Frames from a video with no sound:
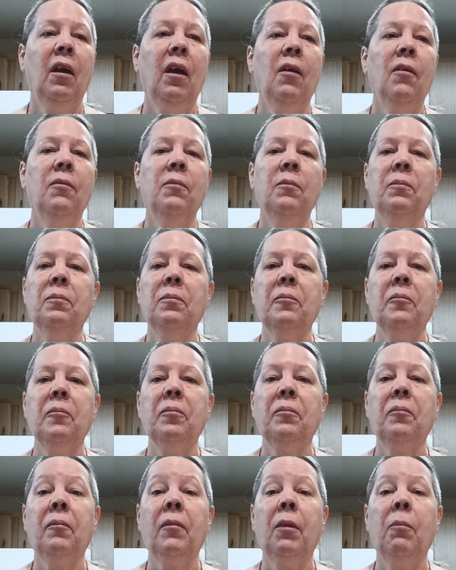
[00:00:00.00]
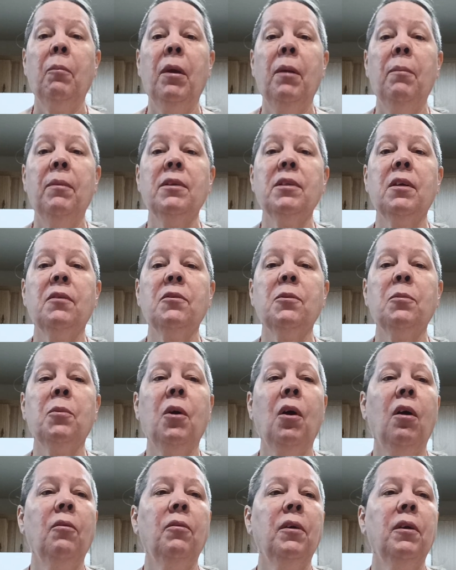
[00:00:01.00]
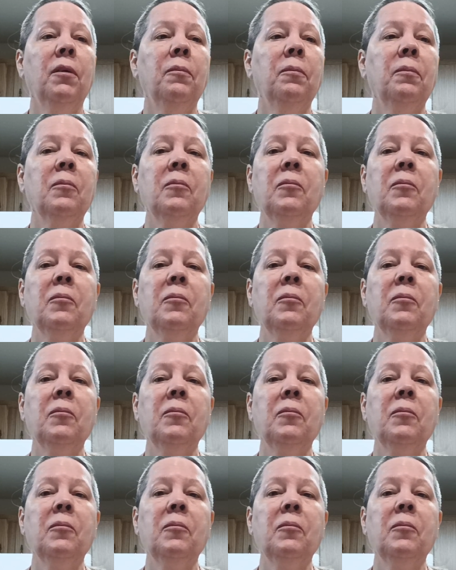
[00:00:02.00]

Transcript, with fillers: I've made myself some coffee.